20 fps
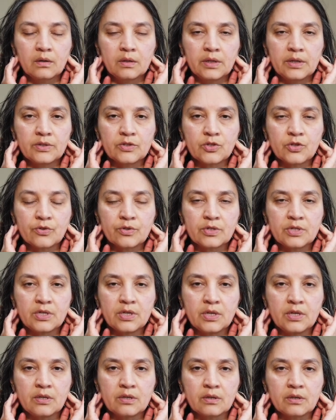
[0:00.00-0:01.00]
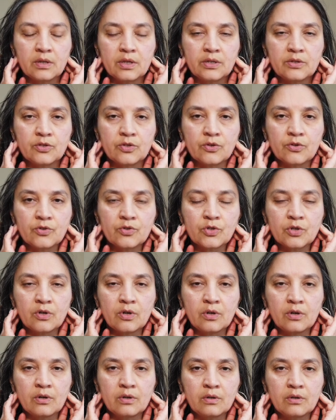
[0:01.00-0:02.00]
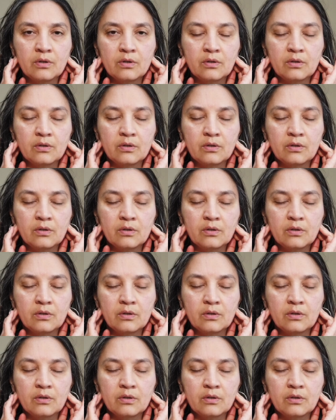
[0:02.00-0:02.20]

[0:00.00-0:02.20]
clench your teeth, clench your jaw.